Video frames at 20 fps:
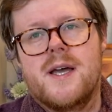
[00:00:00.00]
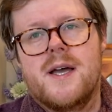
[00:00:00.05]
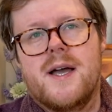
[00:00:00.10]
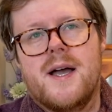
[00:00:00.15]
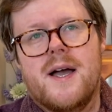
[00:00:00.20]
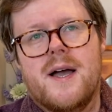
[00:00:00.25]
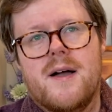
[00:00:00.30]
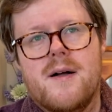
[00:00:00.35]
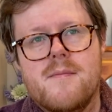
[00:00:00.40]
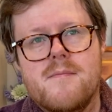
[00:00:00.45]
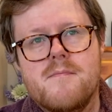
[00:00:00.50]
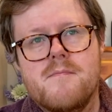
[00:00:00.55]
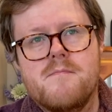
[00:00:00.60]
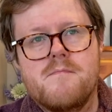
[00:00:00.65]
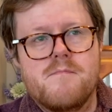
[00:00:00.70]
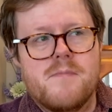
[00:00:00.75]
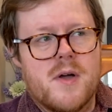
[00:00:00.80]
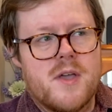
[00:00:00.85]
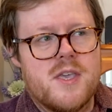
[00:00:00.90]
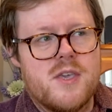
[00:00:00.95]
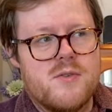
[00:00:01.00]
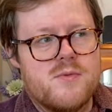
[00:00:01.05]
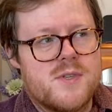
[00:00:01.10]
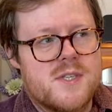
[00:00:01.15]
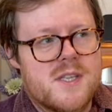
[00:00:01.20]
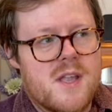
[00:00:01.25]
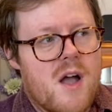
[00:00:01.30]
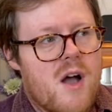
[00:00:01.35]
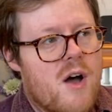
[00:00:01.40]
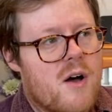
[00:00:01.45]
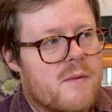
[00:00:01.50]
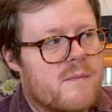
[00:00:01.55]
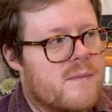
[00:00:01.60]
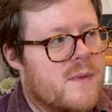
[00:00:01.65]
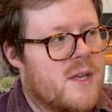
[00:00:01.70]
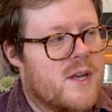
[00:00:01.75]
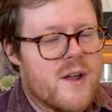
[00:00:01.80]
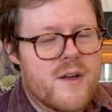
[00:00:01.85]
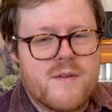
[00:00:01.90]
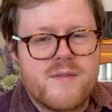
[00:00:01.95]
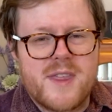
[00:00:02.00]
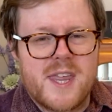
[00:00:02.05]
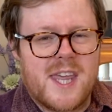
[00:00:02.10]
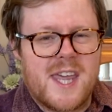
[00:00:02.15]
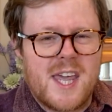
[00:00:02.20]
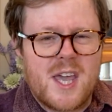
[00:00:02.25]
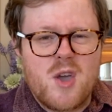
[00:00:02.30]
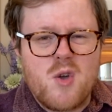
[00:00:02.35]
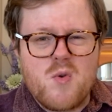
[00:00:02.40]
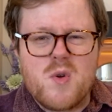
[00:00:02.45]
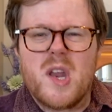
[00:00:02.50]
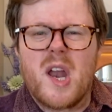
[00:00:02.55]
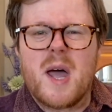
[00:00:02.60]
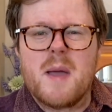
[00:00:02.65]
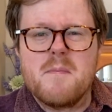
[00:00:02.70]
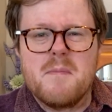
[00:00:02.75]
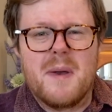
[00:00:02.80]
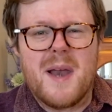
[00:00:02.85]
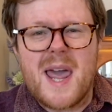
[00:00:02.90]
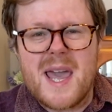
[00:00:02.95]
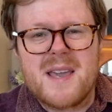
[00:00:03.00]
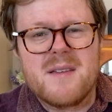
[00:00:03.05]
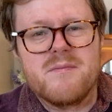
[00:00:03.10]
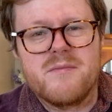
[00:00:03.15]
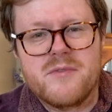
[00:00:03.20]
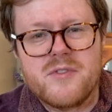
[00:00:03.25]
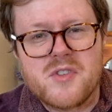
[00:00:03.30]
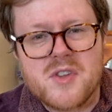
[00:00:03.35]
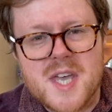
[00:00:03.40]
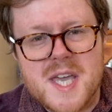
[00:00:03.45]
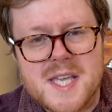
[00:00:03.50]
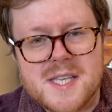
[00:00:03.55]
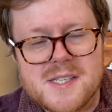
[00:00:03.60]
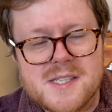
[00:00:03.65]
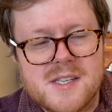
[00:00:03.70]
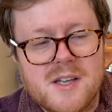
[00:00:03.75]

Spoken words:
But you start, thinking, who can I blame for this?